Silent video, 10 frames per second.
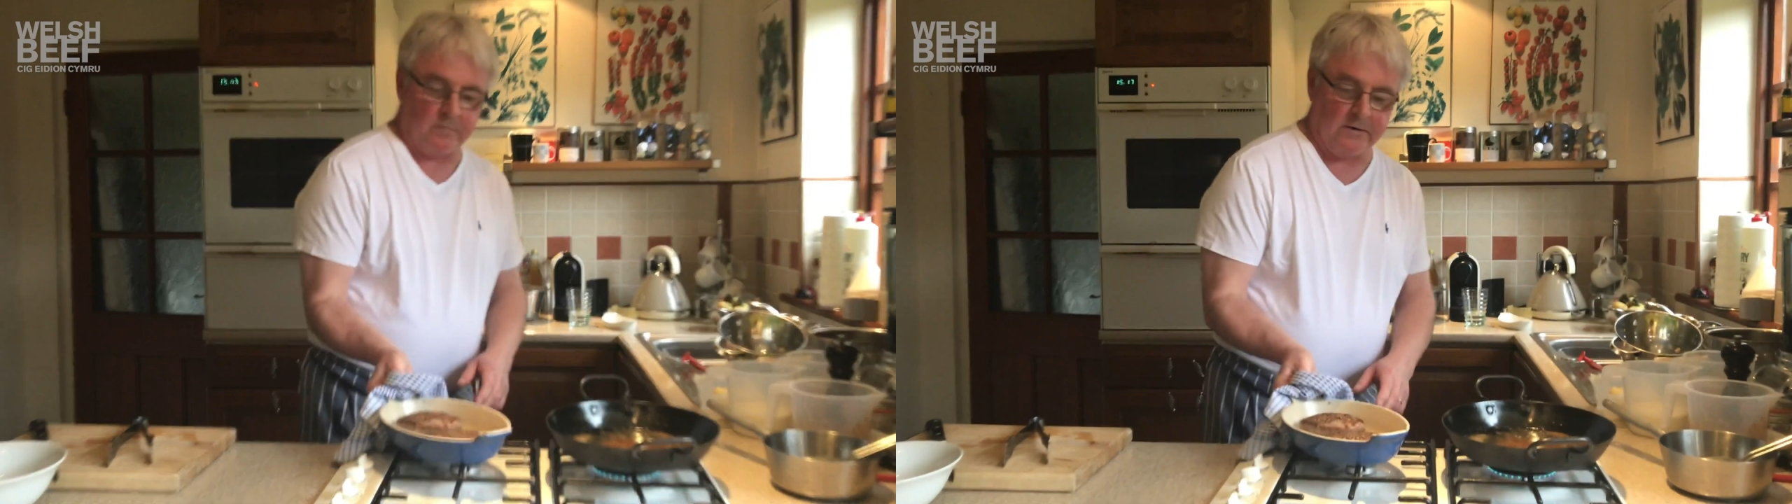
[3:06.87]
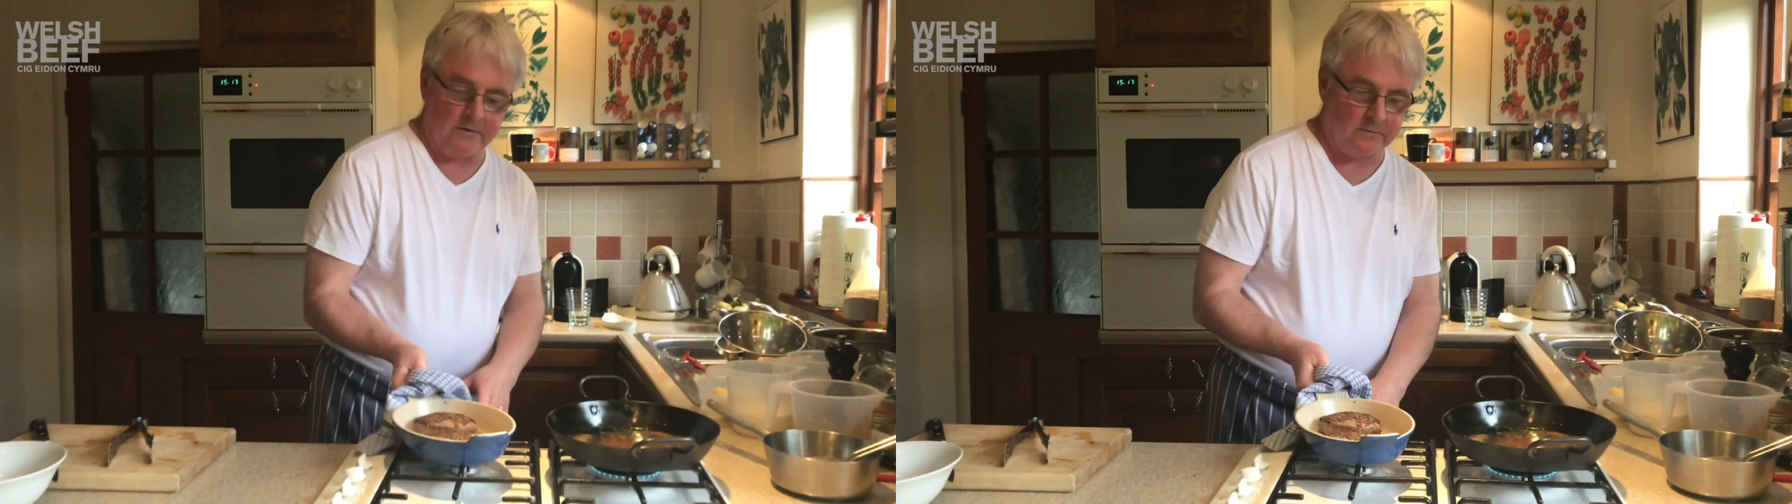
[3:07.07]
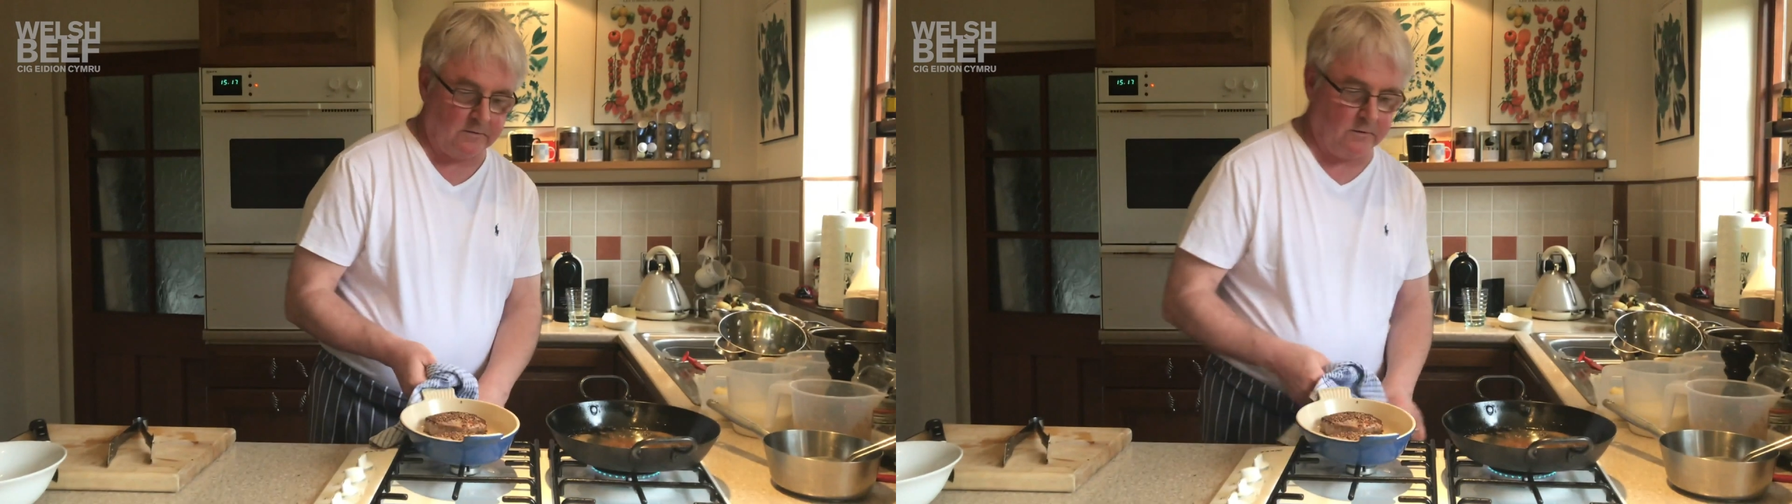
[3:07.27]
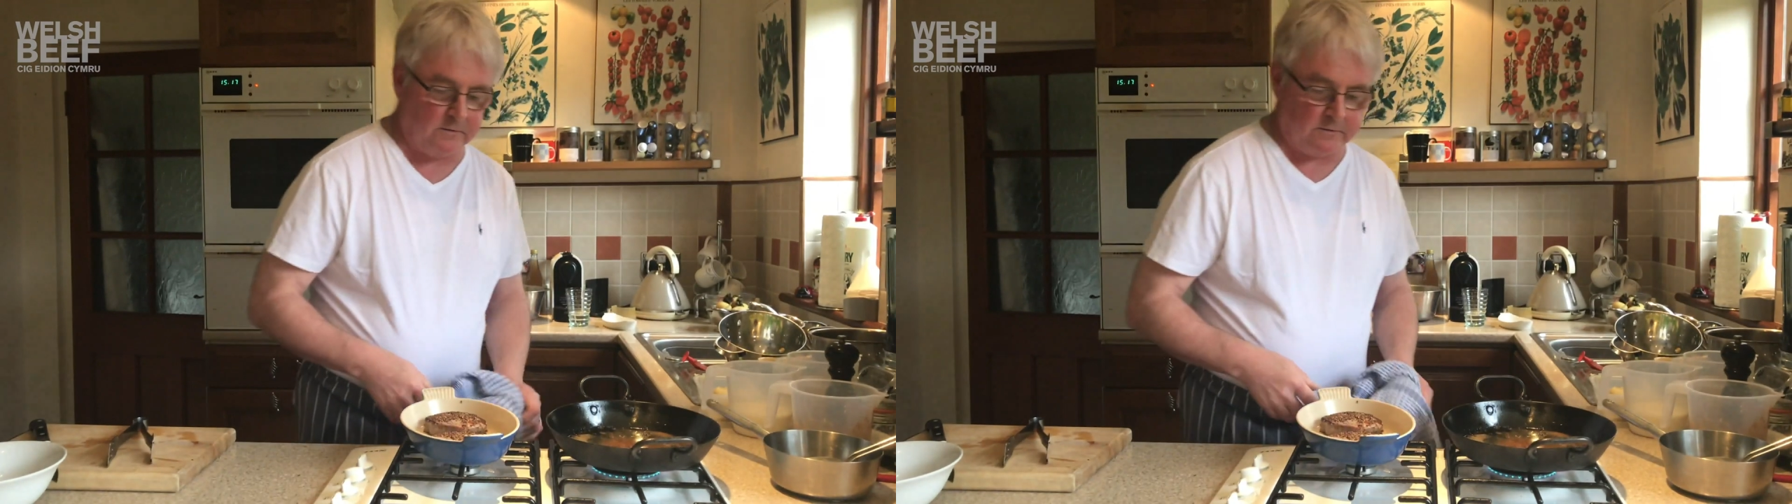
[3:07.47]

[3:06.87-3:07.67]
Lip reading: place, and you can